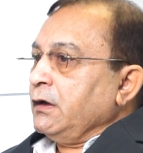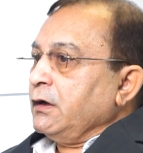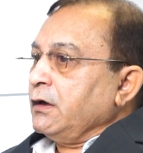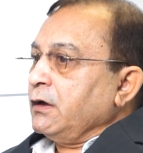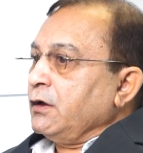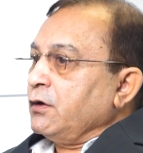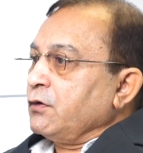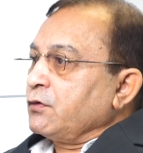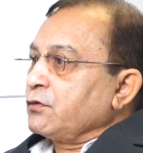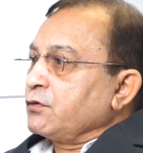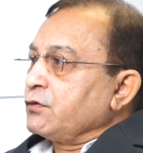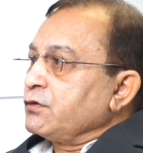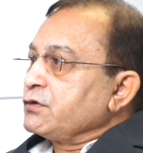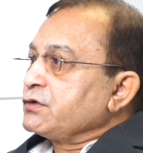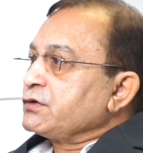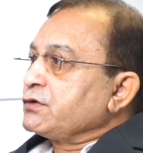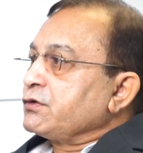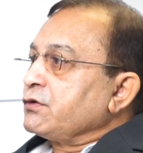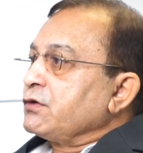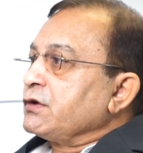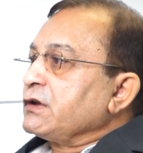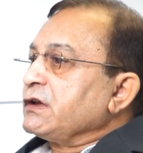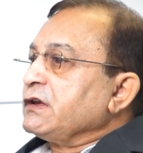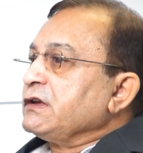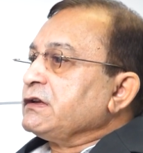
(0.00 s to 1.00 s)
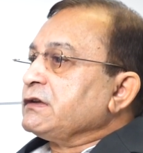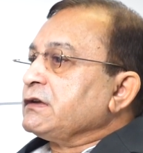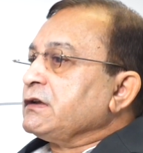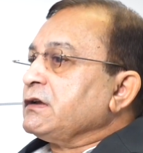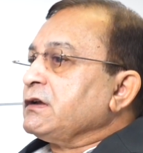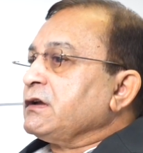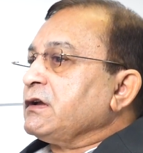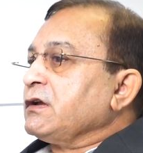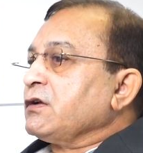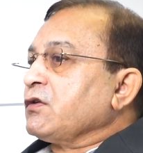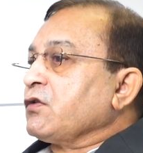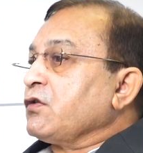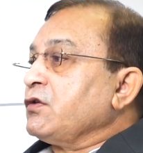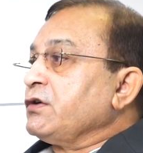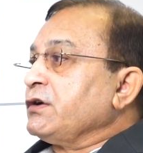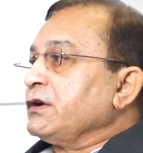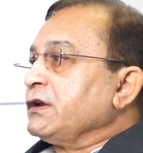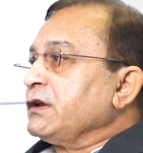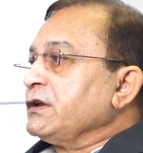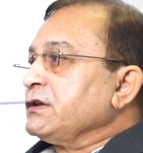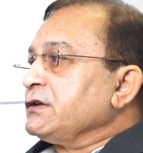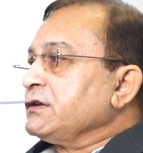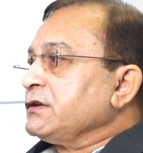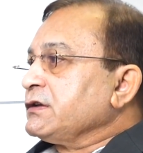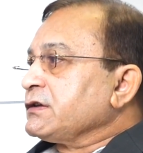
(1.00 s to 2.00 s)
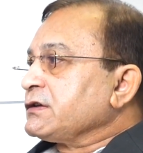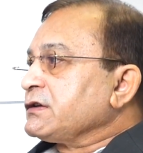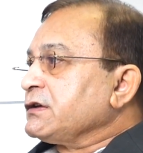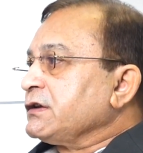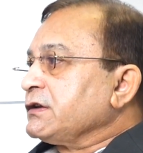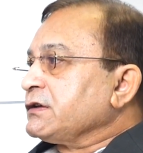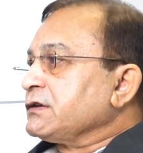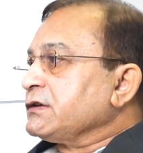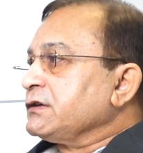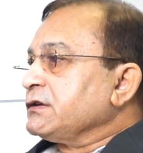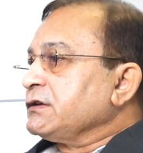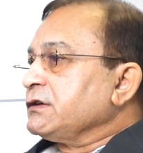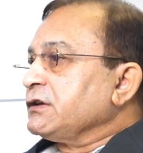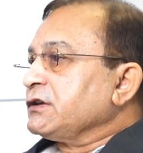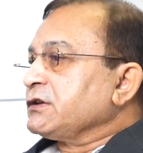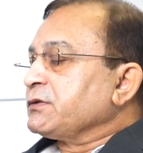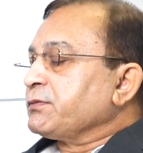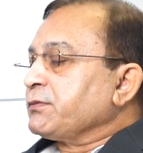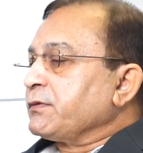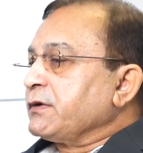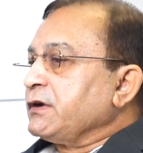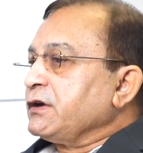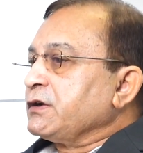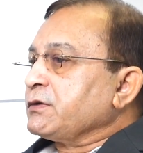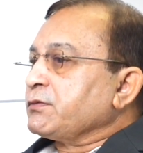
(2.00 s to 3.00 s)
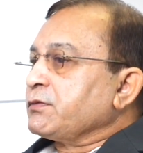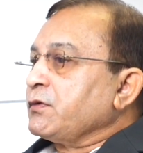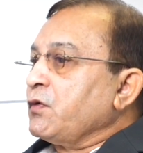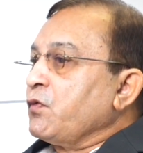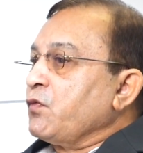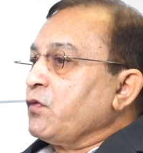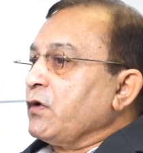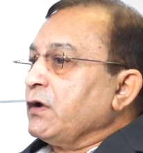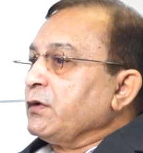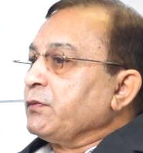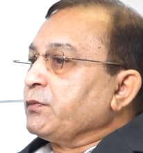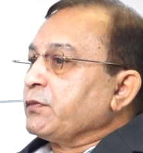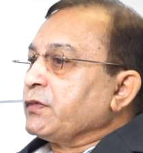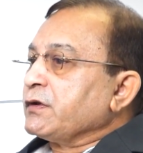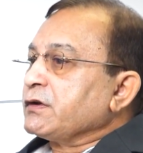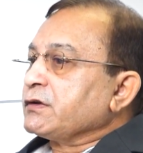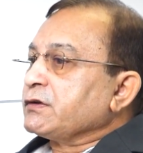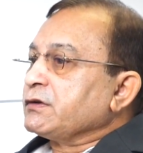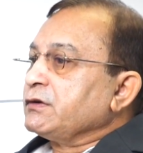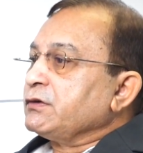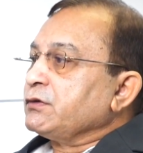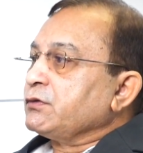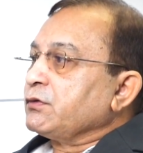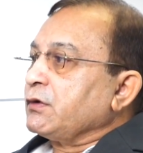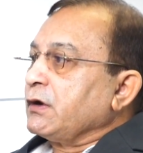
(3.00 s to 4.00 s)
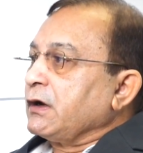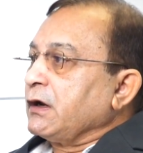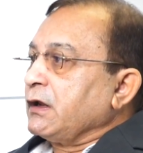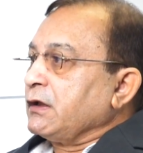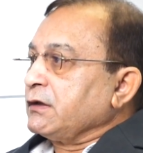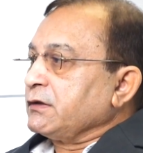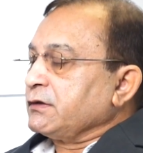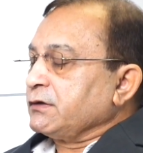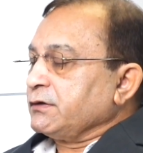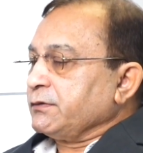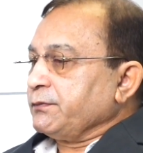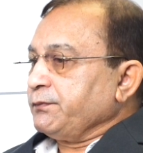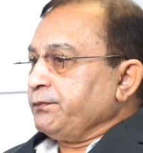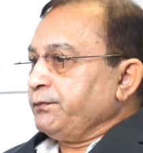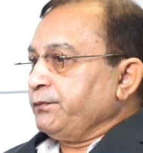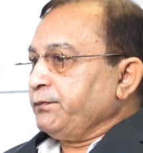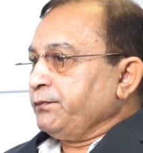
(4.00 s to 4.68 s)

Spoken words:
Now, kushtrog is a contagious disease. It spreads from one person to another.